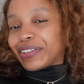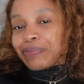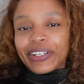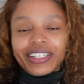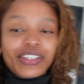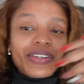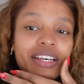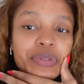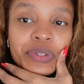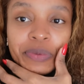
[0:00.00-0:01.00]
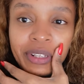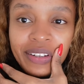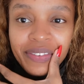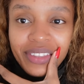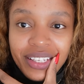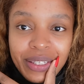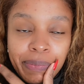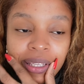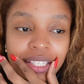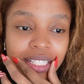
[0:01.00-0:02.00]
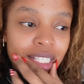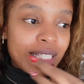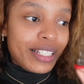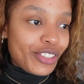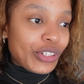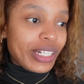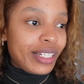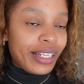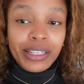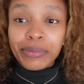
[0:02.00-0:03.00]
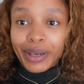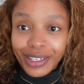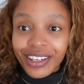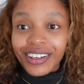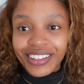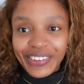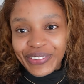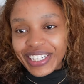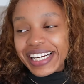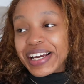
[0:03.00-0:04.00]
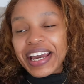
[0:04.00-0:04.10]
Morning, you guys won't believe this, but this is literally like my take three.